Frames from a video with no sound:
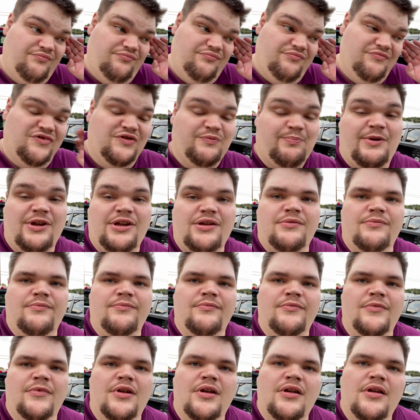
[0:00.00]
spend
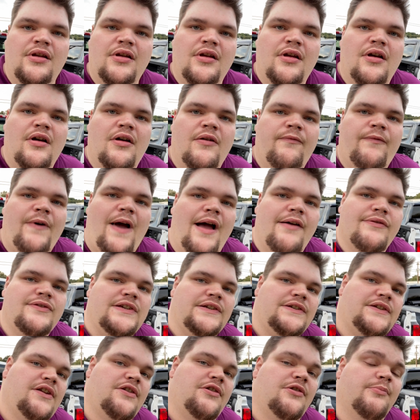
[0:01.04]

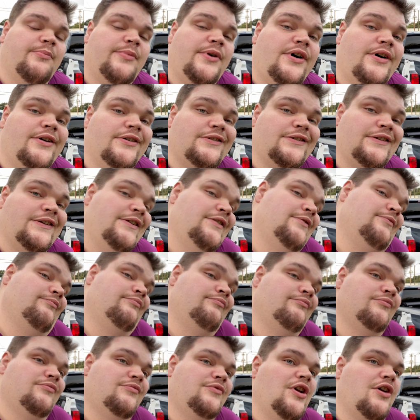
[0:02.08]
$500-600 and
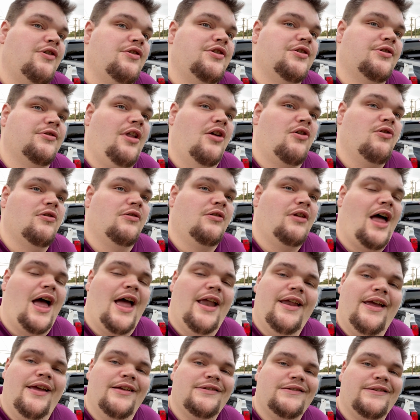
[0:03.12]
go to your local
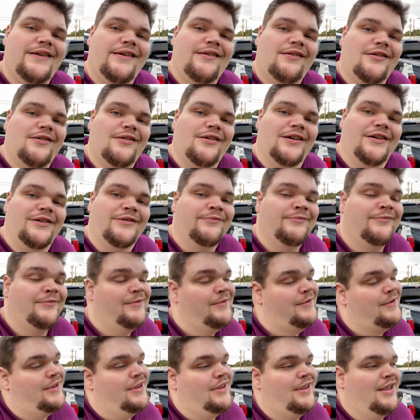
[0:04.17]
Line-X dealer and
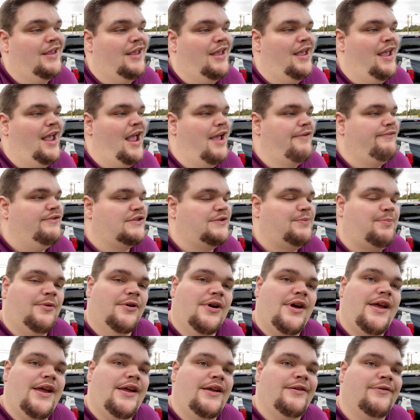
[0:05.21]
have it
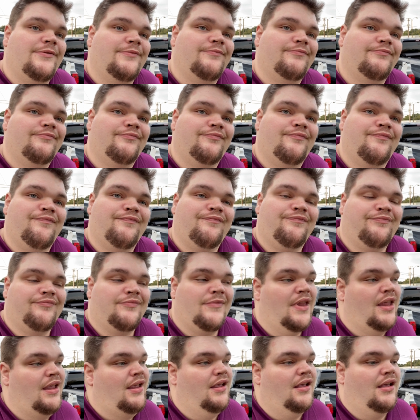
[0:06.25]
sprayed.
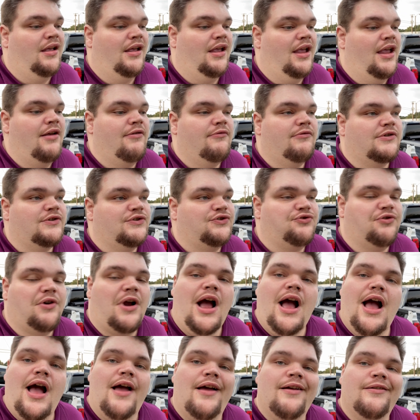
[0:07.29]
It was
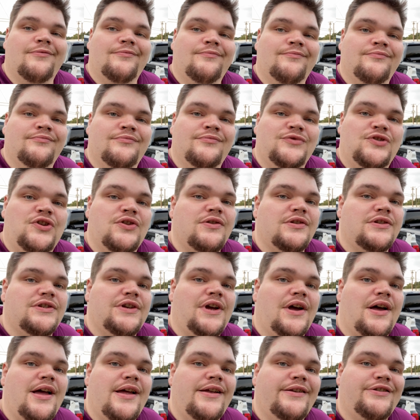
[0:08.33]
dry to the
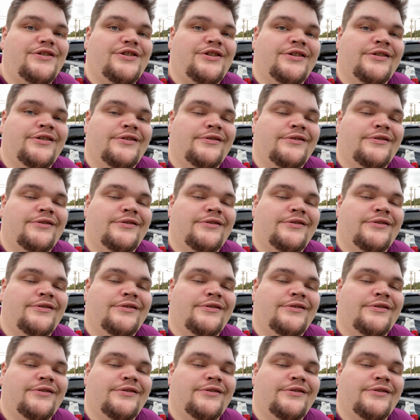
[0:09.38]
touch